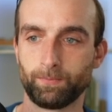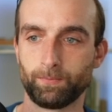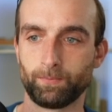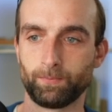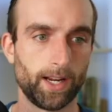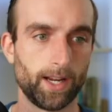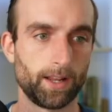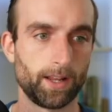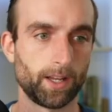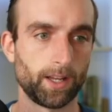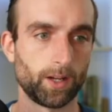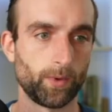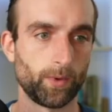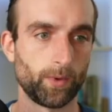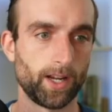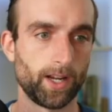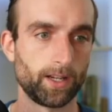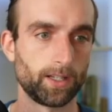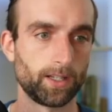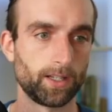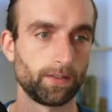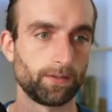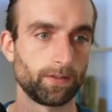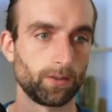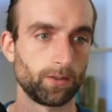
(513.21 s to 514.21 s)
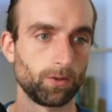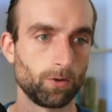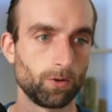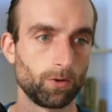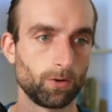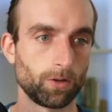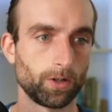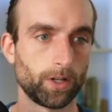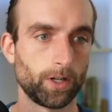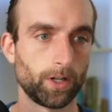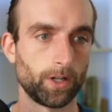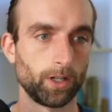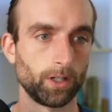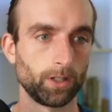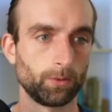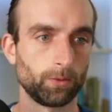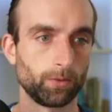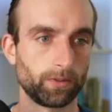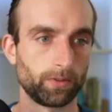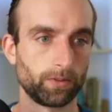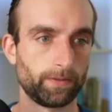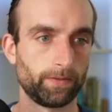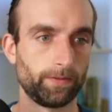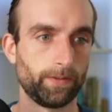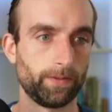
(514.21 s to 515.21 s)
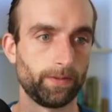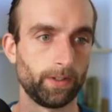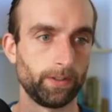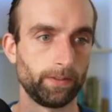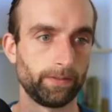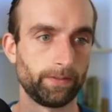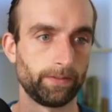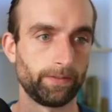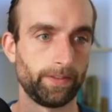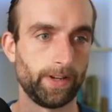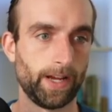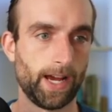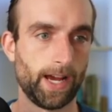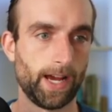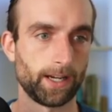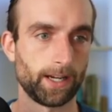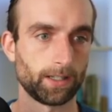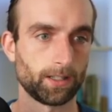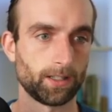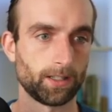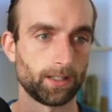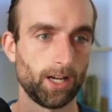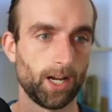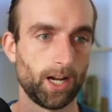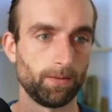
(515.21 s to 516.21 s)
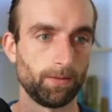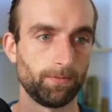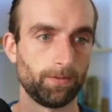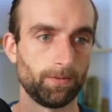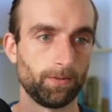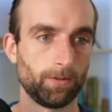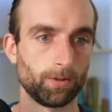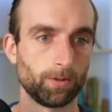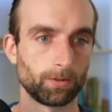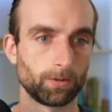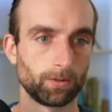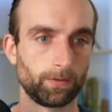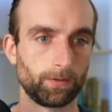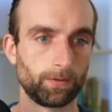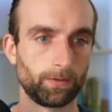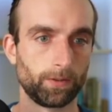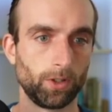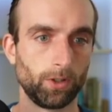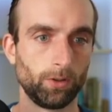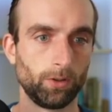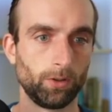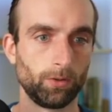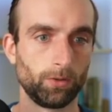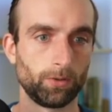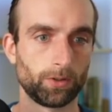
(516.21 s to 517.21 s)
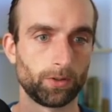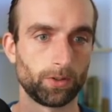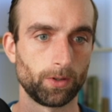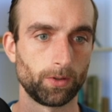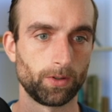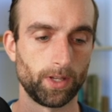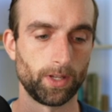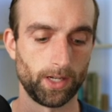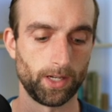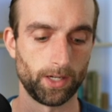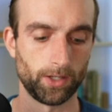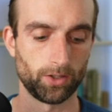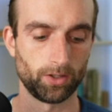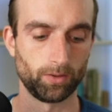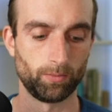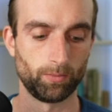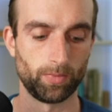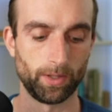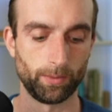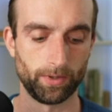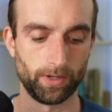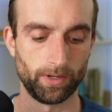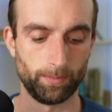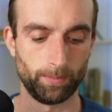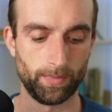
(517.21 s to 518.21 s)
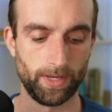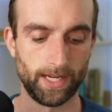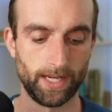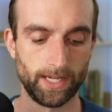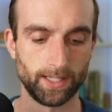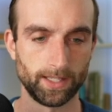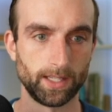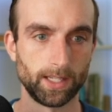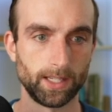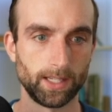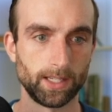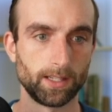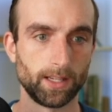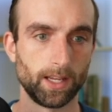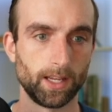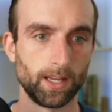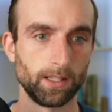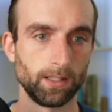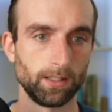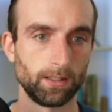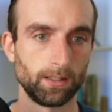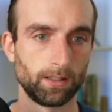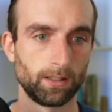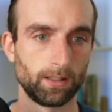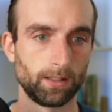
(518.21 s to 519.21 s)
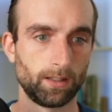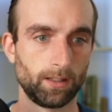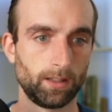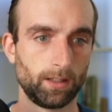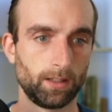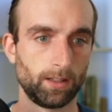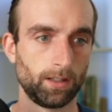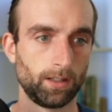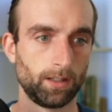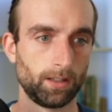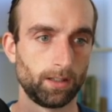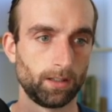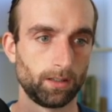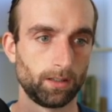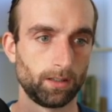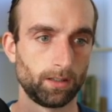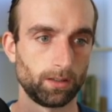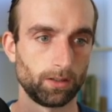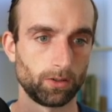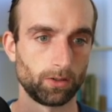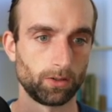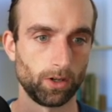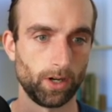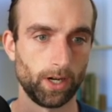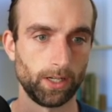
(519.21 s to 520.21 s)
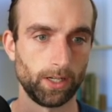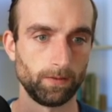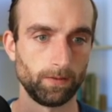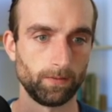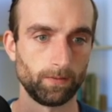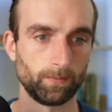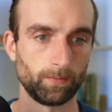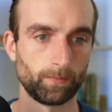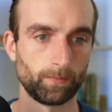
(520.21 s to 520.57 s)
And I think we had a different order here. It was fun facts, top four review. So then I should be able to paste these in. Great.